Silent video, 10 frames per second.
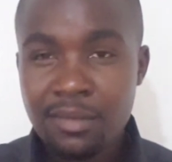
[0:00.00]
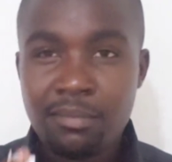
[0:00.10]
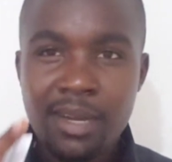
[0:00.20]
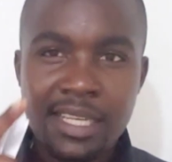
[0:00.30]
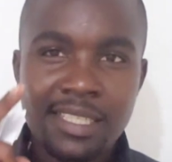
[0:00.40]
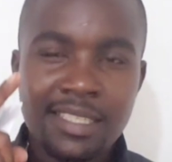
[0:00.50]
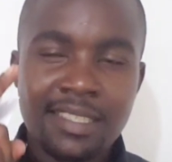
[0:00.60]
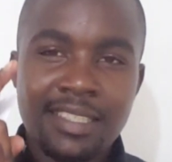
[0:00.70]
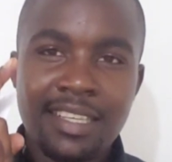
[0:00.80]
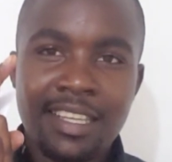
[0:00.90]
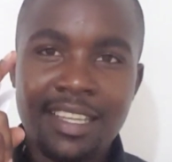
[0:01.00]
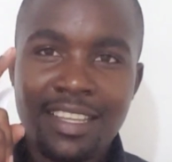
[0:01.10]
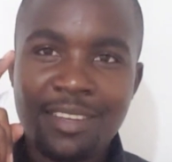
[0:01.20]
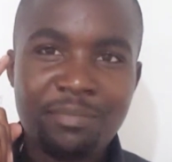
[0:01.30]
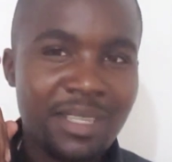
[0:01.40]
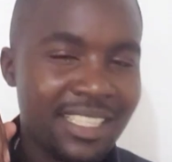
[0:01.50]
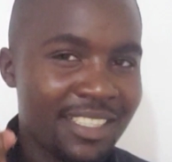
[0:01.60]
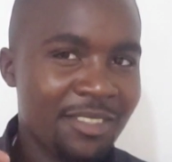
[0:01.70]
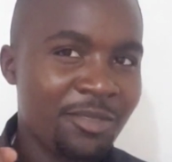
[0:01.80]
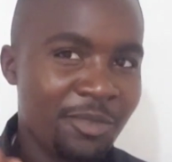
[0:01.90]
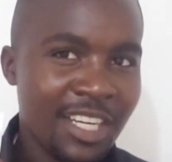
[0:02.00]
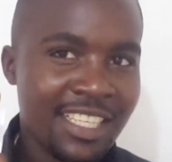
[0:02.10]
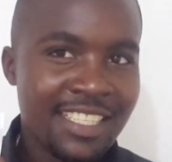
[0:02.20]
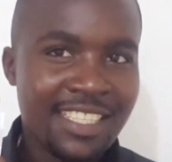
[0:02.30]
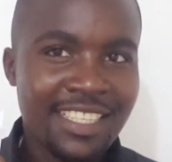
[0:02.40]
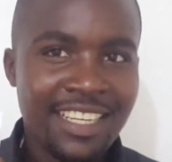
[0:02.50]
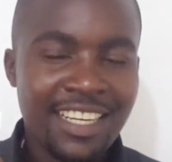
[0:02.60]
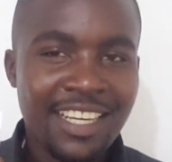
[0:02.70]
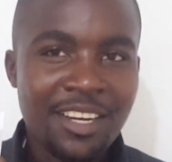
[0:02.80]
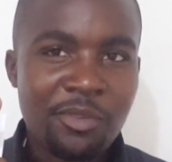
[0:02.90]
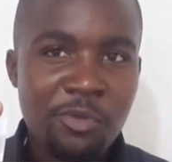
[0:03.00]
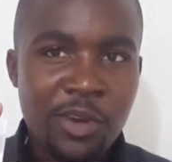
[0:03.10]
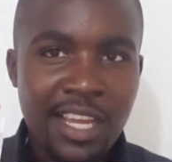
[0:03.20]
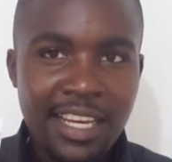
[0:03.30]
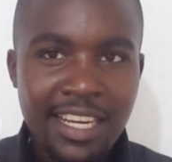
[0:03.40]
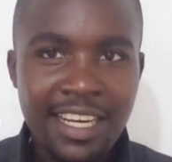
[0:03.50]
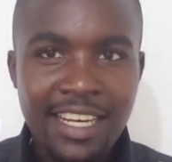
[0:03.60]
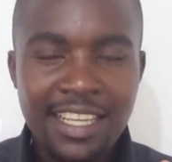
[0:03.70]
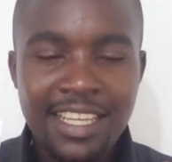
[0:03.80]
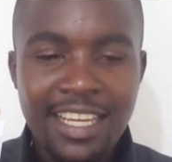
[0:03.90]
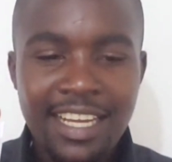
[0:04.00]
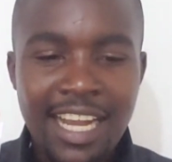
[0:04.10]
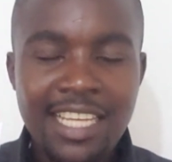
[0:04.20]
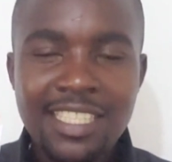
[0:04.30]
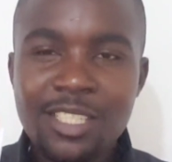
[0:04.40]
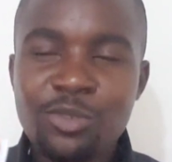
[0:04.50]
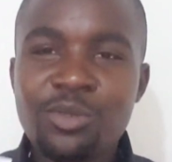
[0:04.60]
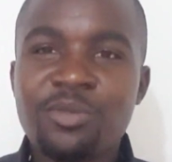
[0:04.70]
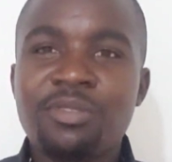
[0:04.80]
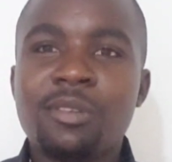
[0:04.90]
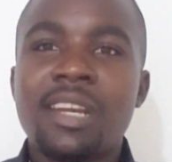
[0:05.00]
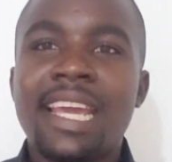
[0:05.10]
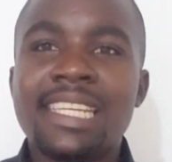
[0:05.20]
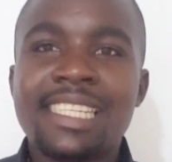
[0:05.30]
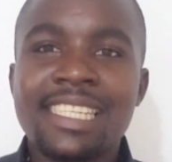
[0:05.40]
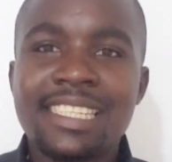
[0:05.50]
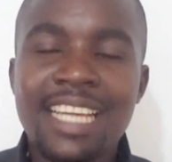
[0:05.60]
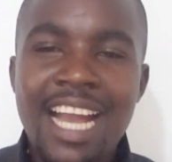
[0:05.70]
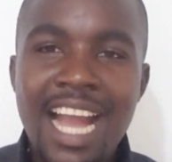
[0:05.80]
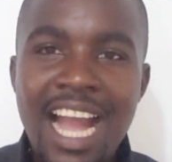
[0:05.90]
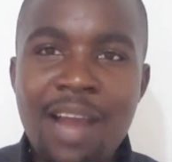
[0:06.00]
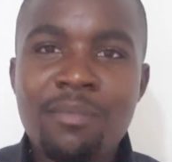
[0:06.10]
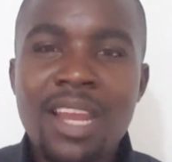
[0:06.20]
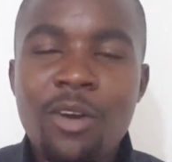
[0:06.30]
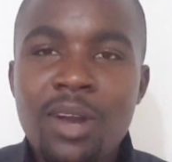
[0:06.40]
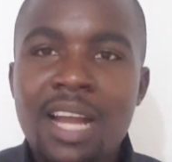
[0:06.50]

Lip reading: But the ability to wait until you feel like I'm now